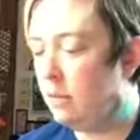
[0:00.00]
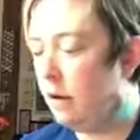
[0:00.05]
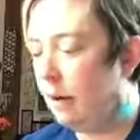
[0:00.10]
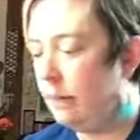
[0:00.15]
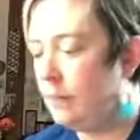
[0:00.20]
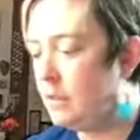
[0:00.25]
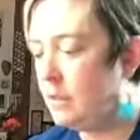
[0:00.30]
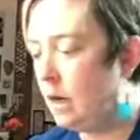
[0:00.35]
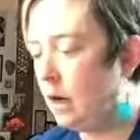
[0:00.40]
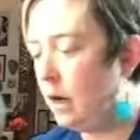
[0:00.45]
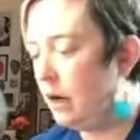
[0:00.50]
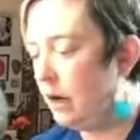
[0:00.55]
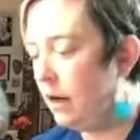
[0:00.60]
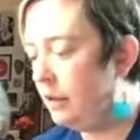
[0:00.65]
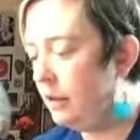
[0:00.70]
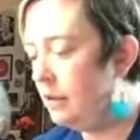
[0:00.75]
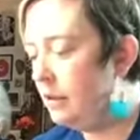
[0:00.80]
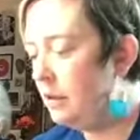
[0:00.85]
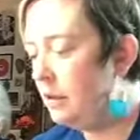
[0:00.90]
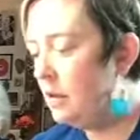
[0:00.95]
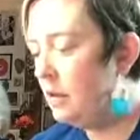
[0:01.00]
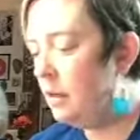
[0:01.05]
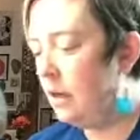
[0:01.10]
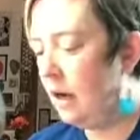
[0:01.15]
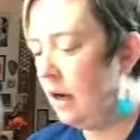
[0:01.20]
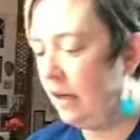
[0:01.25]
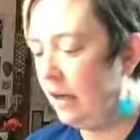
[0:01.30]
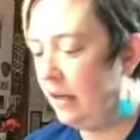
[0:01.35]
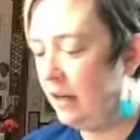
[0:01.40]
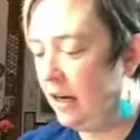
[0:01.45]
I'm sorry.
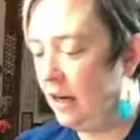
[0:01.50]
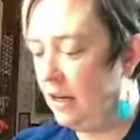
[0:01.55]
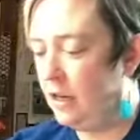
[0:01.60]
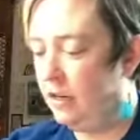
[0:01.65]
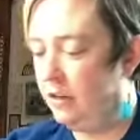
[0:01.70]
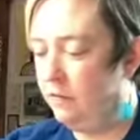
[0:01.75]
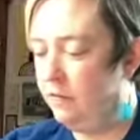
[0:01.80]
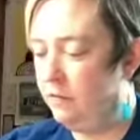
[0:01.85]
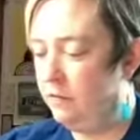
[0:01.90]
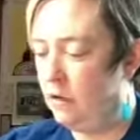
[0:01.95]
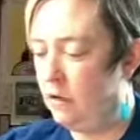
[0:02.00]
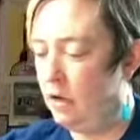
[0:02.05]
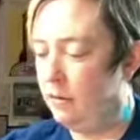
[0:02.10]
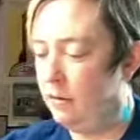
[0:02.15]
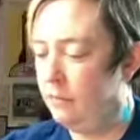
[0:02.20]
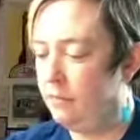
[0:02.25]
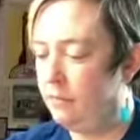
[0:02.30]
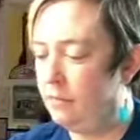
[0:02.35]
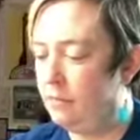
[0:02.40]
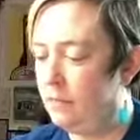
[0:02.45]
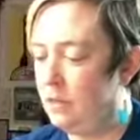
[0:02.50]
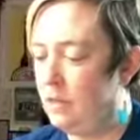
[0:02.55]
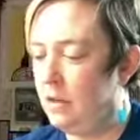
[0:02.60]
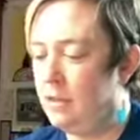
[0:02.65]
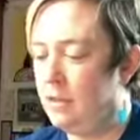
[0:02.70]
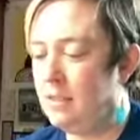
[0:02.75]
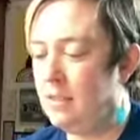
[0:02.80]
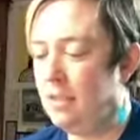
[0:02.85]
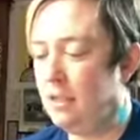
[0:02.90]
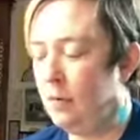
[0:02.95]
I kind of, you
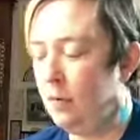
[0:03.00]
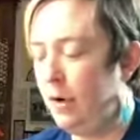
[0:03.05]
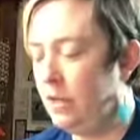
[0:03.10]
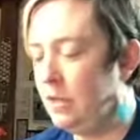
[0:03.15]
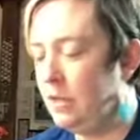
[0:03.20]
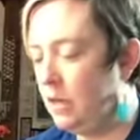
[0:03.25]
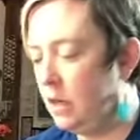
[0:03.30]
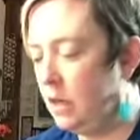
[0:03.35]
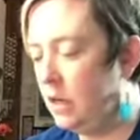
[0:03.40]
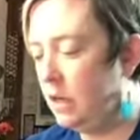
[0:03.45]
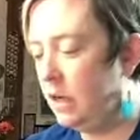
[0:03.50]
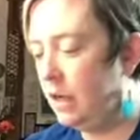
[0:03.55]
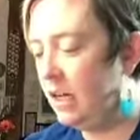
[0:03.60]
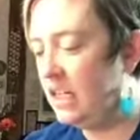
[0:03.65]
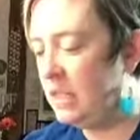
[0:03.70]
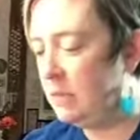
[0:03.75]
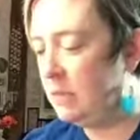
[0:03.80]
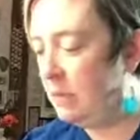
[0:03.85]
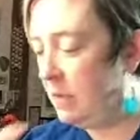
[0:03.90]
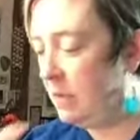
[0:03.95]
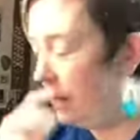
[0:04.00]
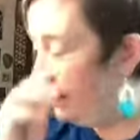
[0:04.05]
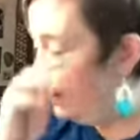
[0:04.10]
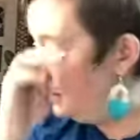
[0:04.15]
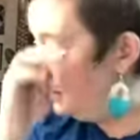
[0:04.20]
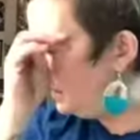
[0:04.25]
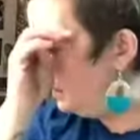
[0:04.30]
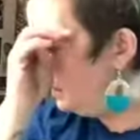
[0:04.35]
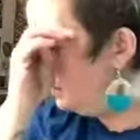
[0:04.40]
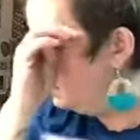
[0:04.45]
can see why Jaren likes me on the
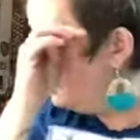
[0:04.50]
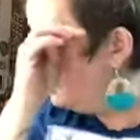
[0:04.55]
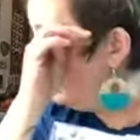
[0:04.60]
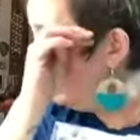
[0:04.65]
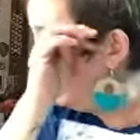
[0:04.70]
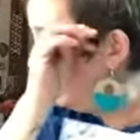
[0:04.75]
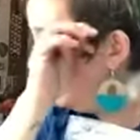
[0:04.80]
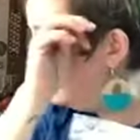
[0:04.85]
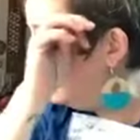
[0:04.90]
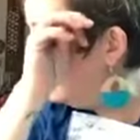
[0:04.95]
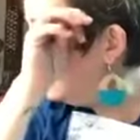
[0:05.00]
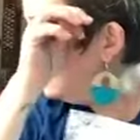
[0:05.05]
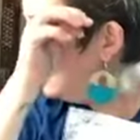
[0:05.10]
sales floor, because